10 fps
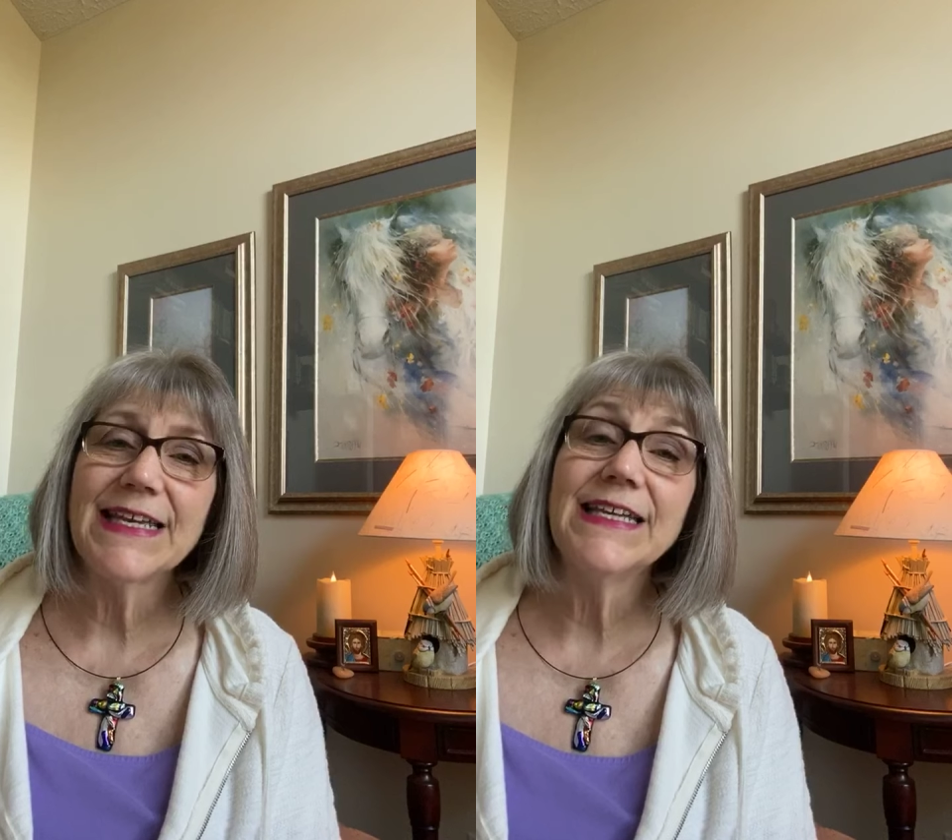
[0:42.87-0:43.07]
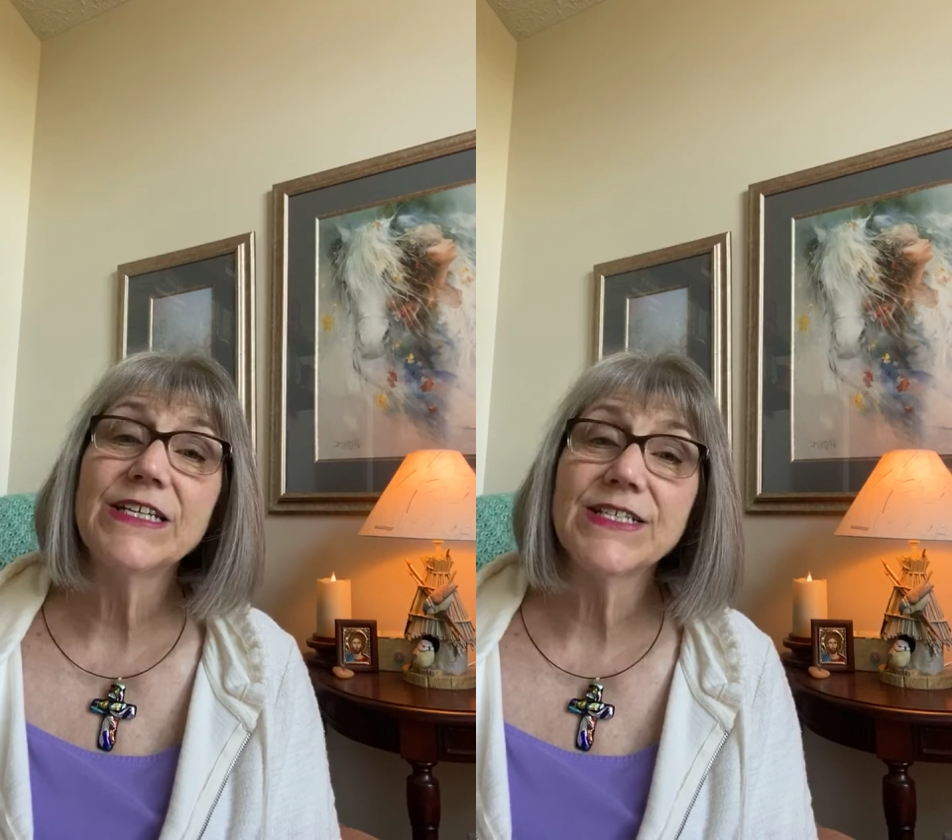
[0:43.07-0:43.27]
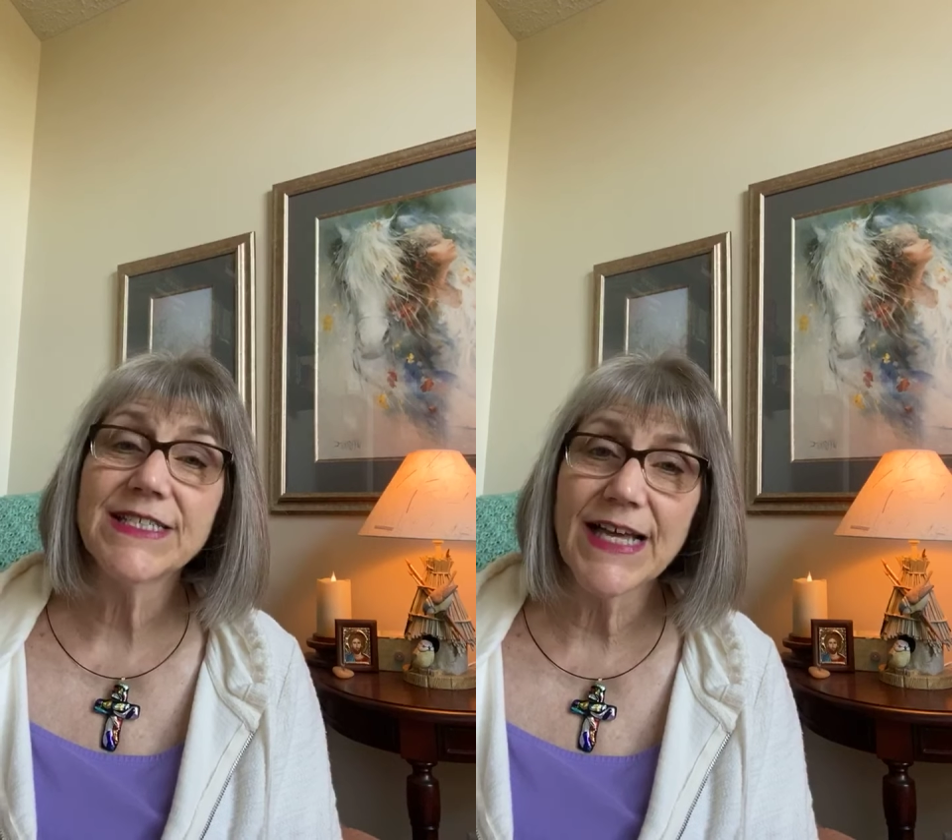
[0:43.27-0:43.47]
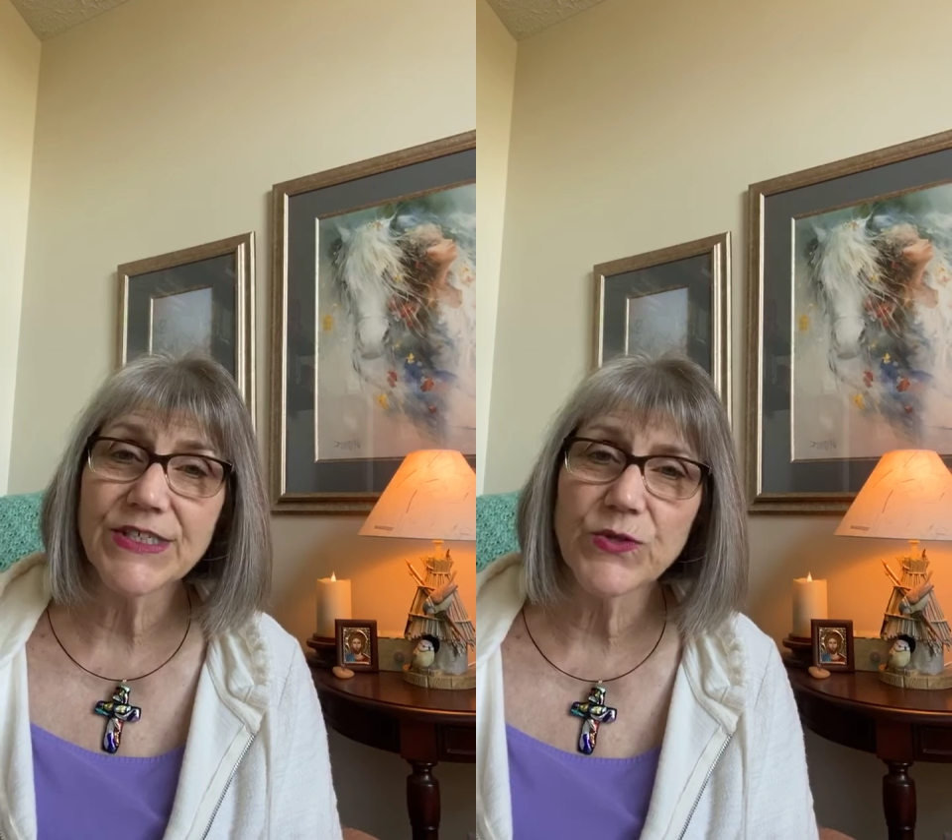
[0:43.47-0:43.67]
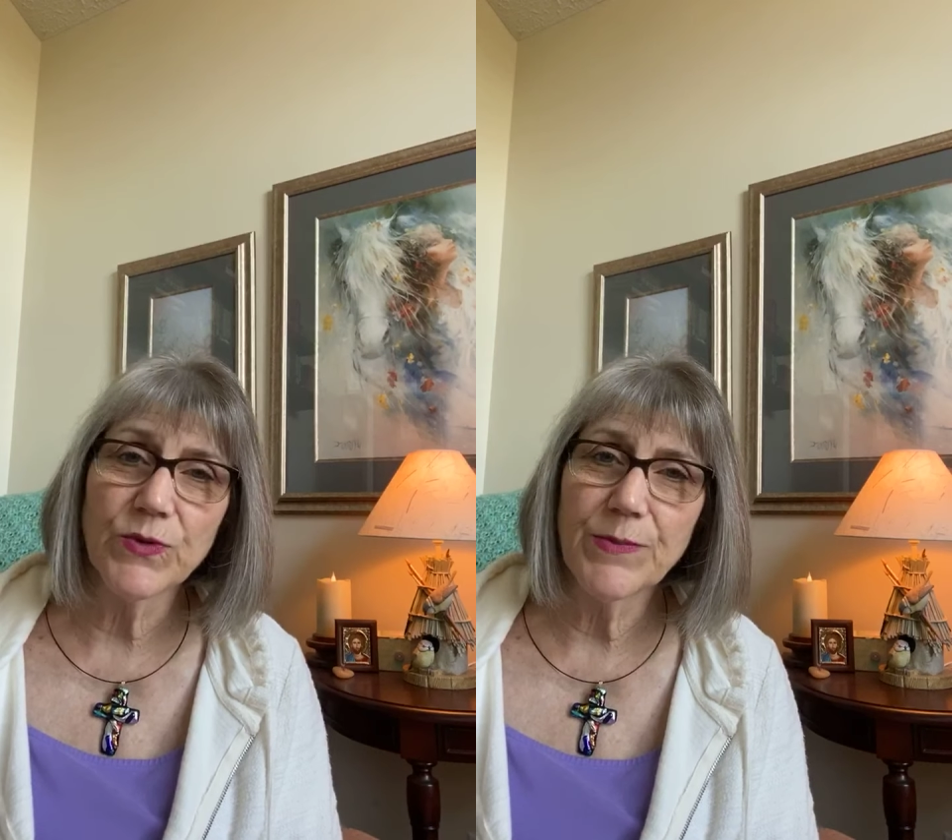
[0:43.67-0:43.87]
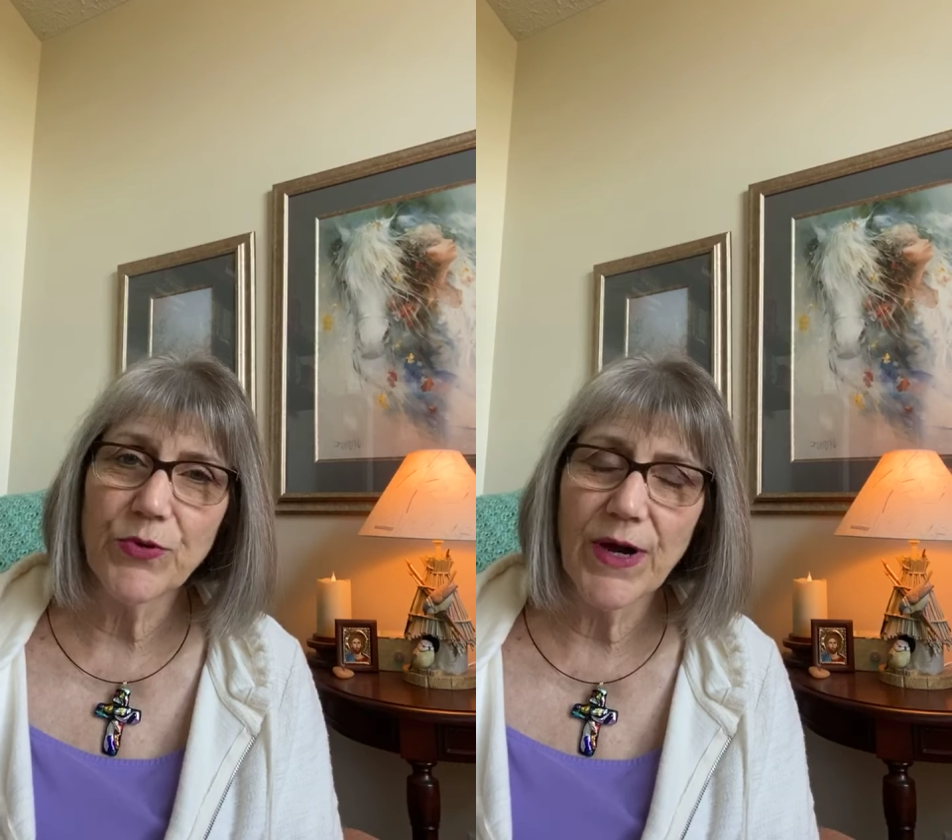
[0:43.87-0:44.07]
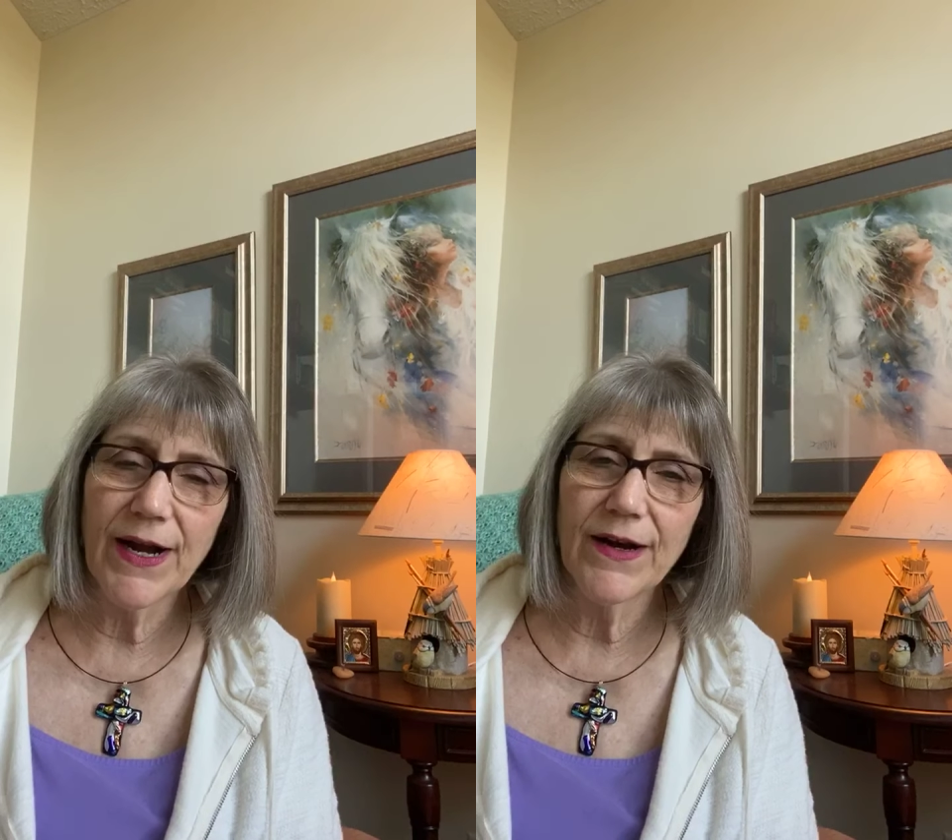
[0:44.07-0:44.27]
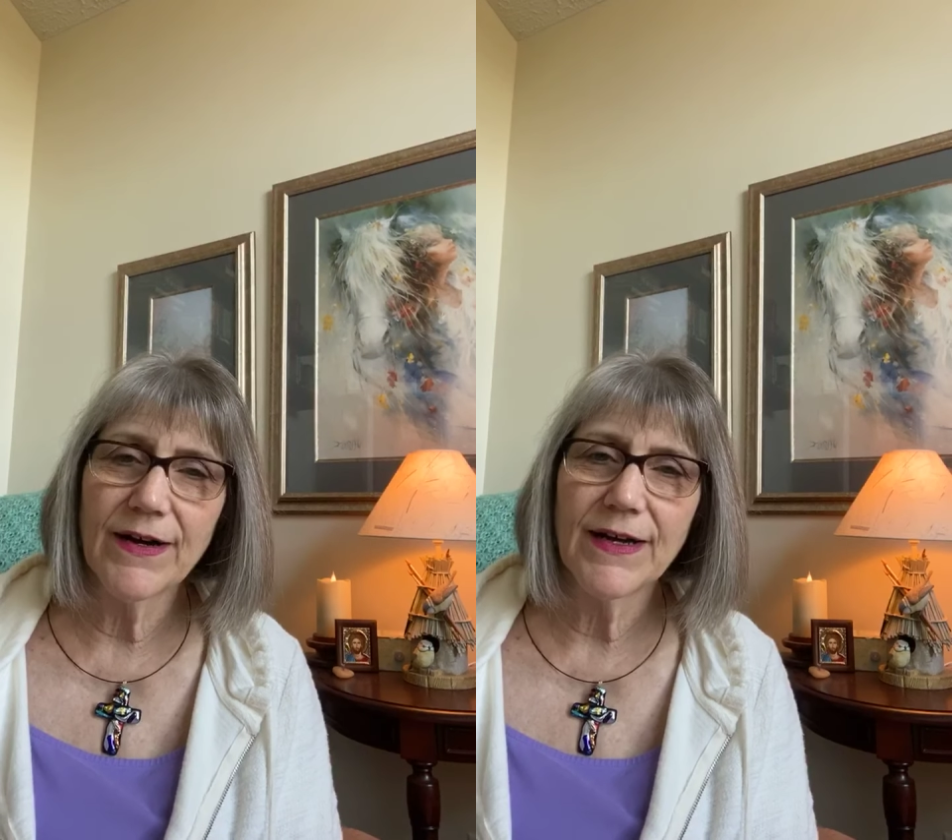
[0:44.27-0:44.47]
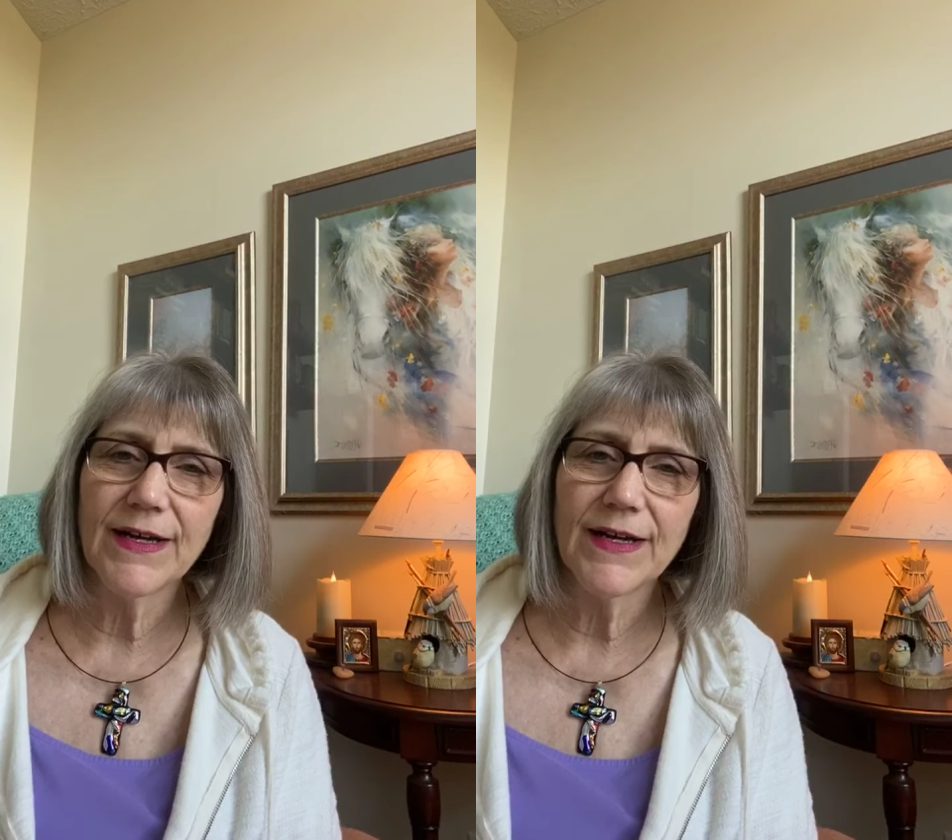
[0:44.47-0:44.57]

intercessory prayer,